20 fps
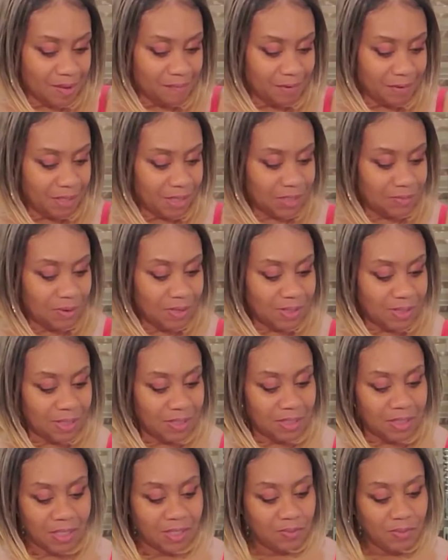But this
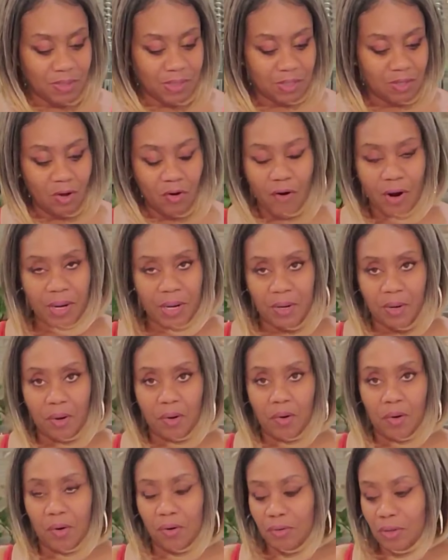wasn't hard at
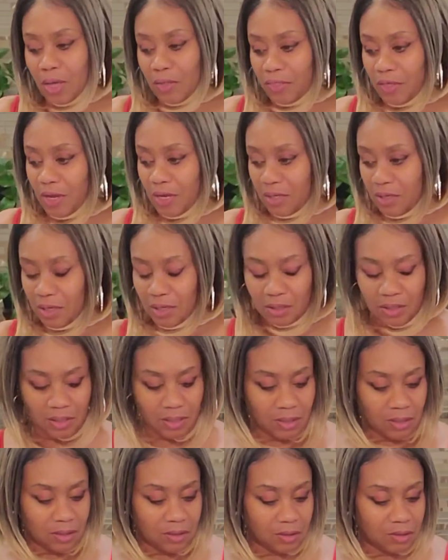all. I think
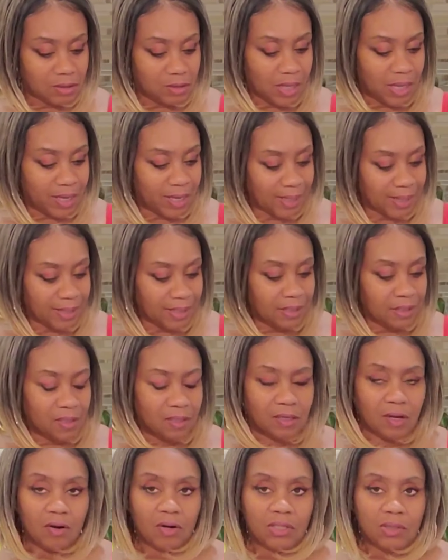that like I said,
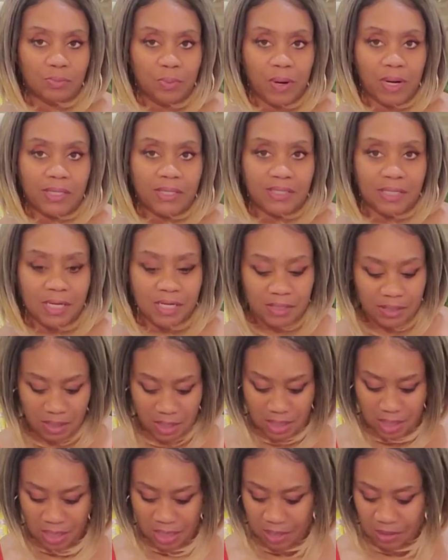the longest process
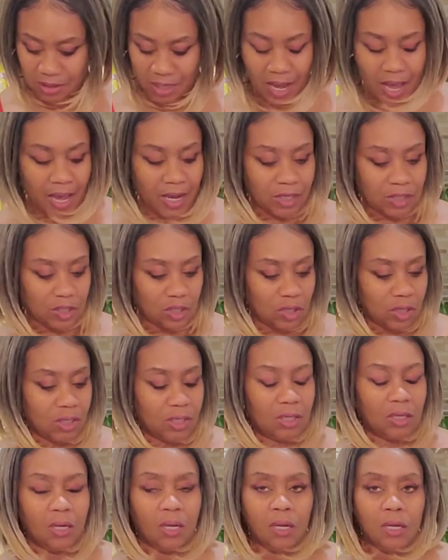is
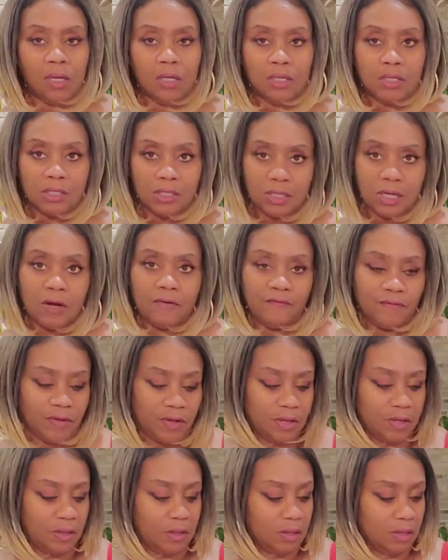actually
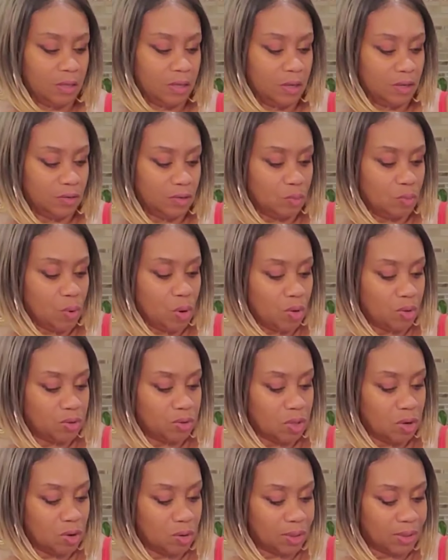stuffing the
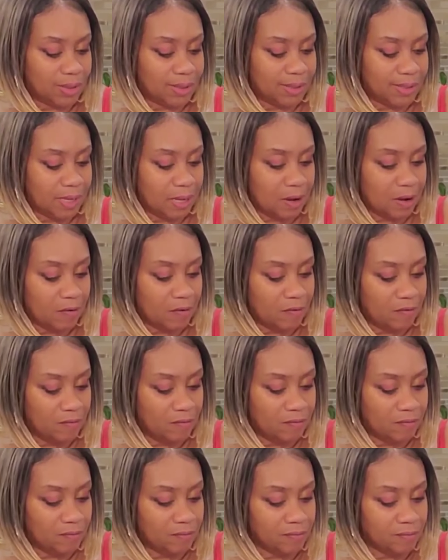wonton itself.
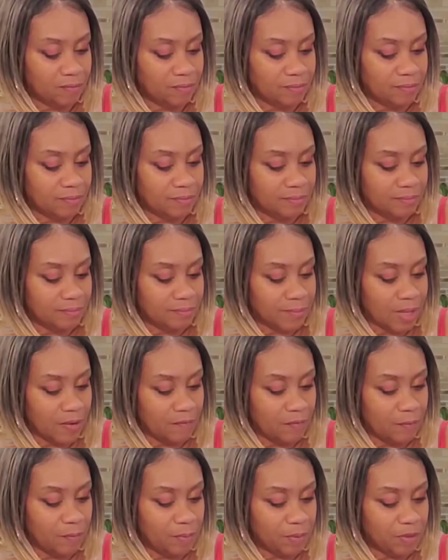
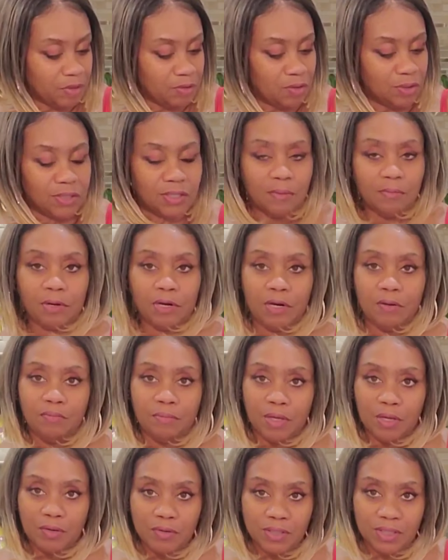If you put you on some good
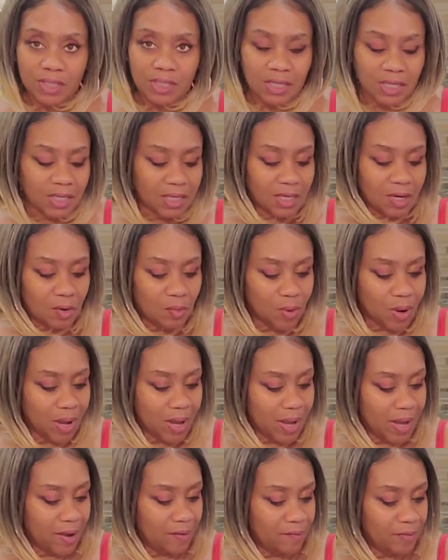music or what
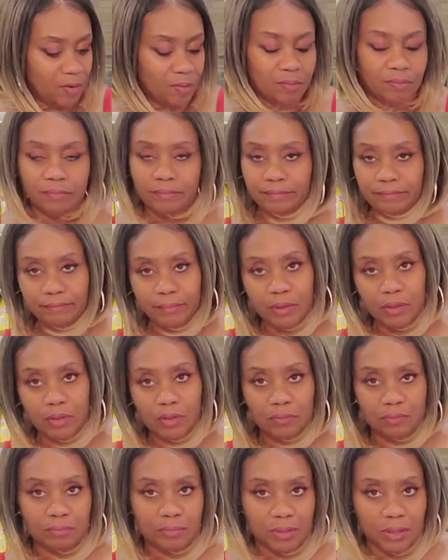have you,
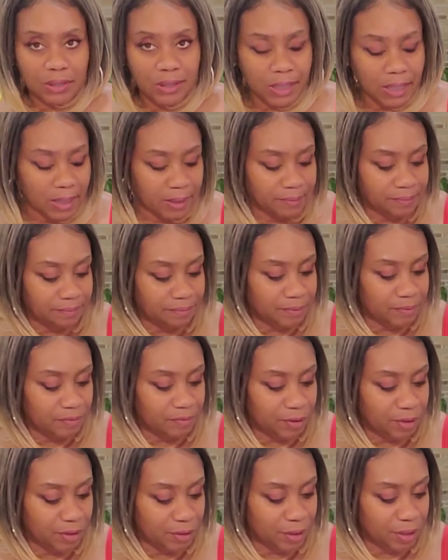boom, you're done
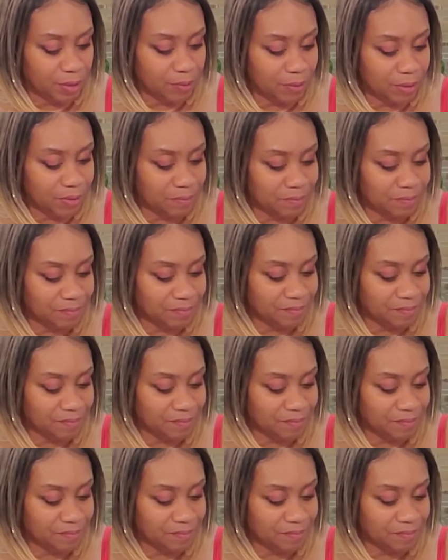before you know it.